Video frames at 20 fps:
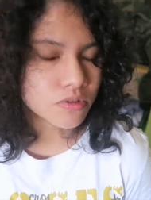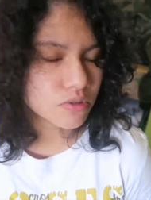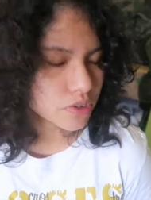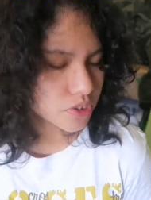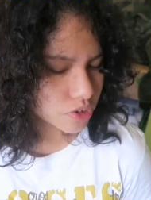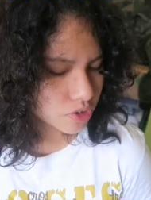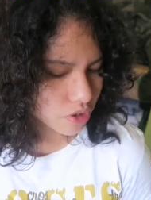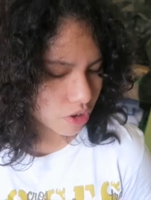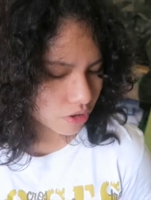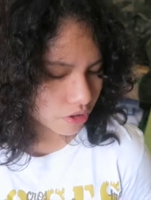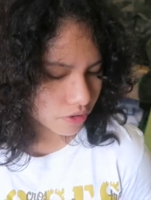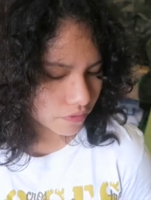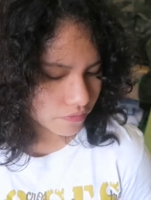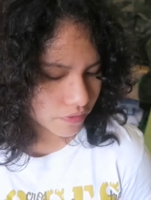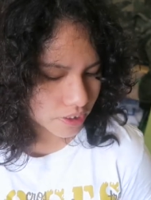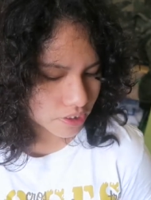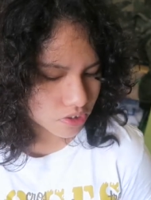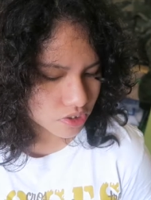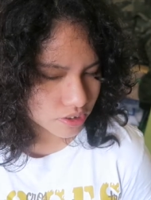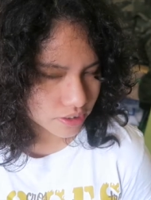II historical
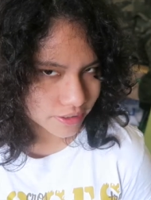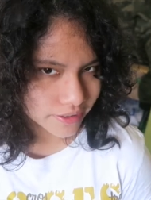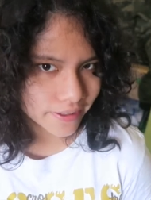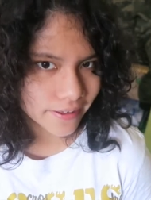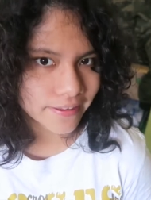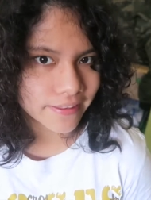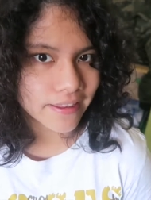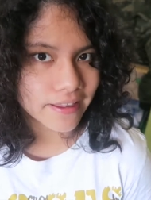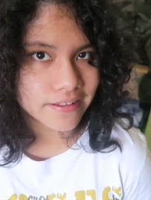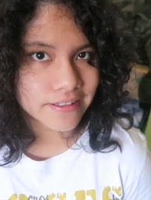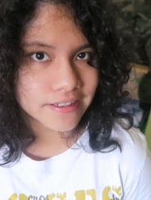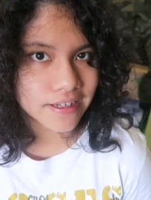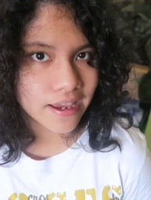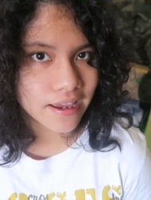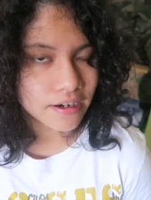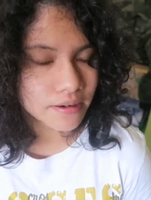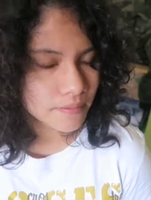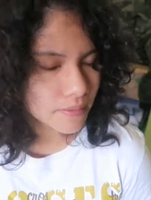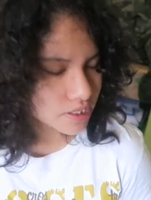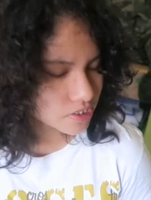fiction and that's
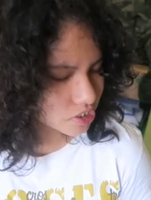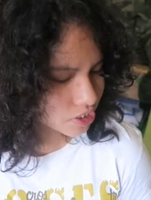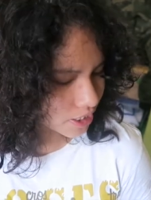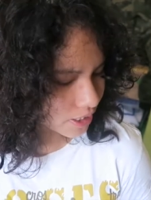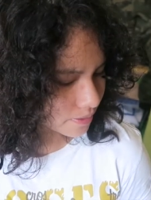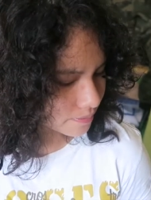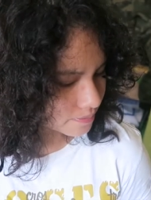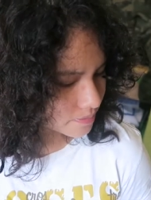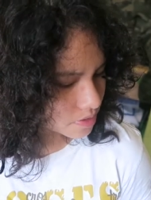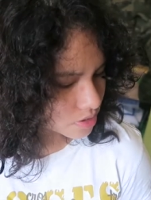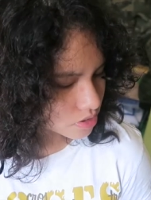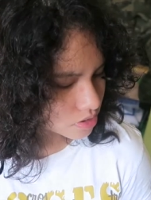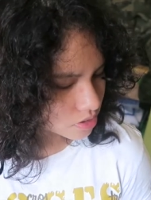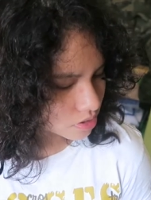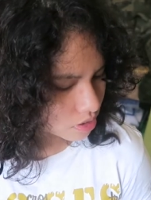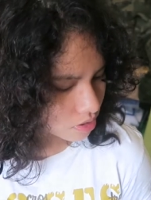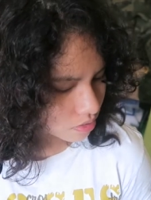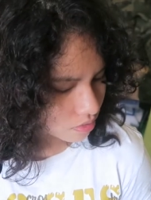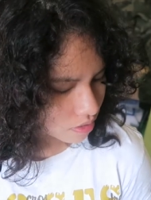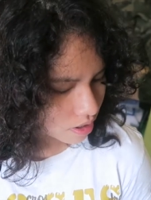kind of my jam.
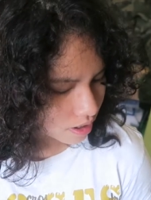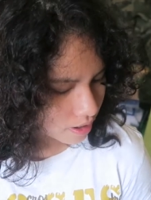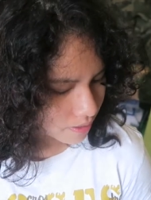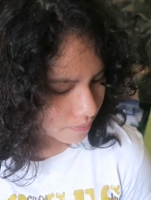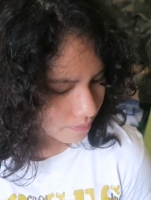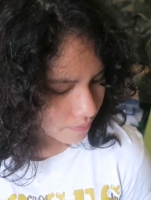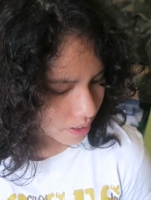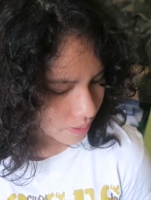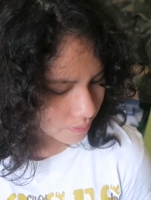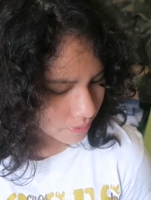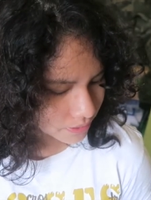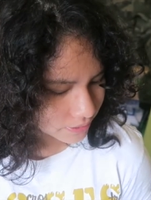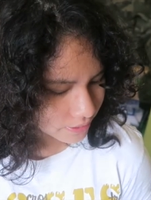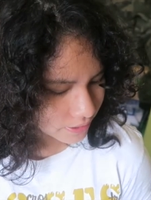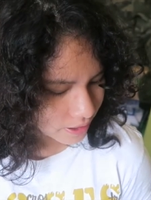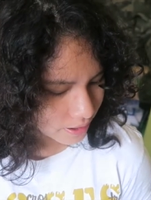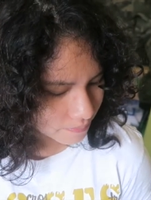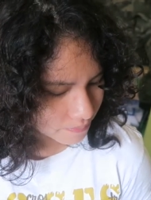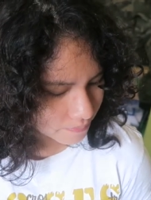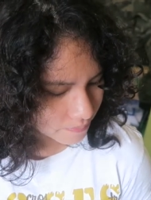So um, I picked
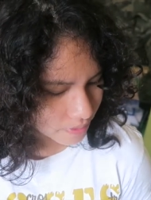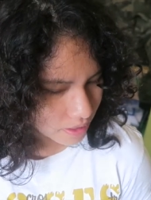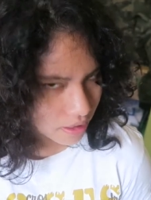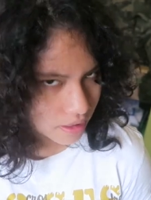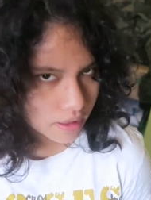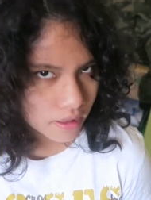it up.